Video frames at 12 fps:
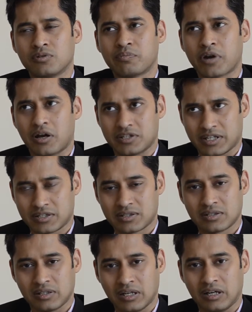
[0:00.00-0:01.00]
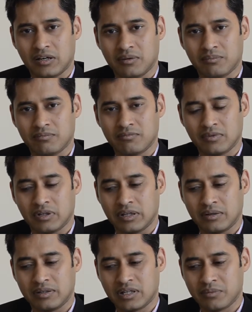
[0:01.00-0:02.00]
projects
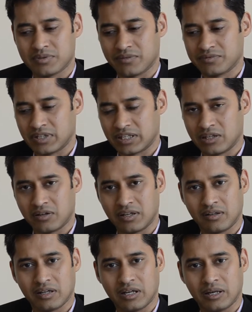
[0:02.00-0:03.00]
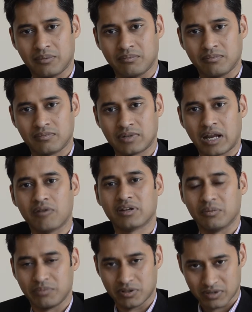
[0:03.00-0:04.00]
in terms of securing cloud
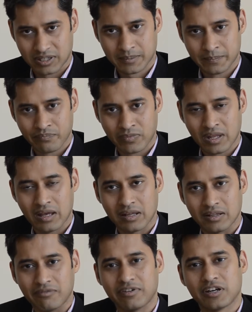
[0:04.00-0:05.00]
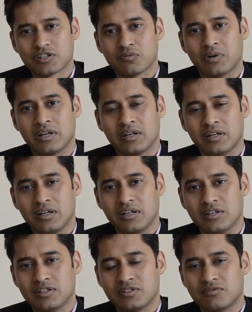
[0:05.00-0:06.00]
computing. The first one
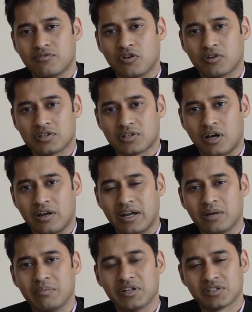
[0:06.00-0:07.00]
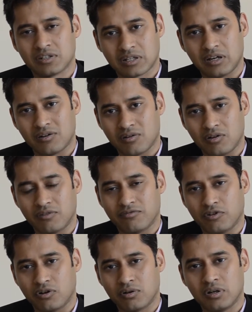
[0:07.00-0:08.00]
is focused on admission control
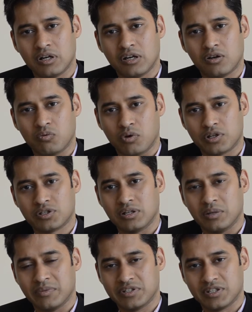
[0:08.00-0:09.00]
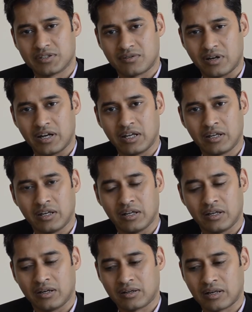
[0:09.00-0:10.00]
for virtual images running
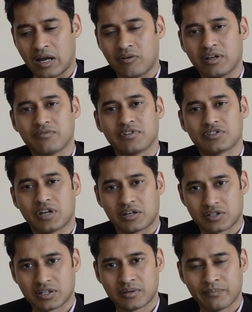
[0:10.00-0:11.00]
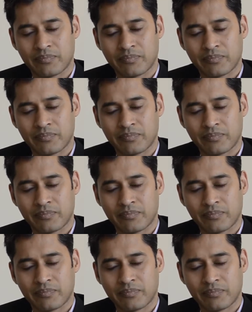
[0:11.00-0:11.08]
in a cloud infrastructure.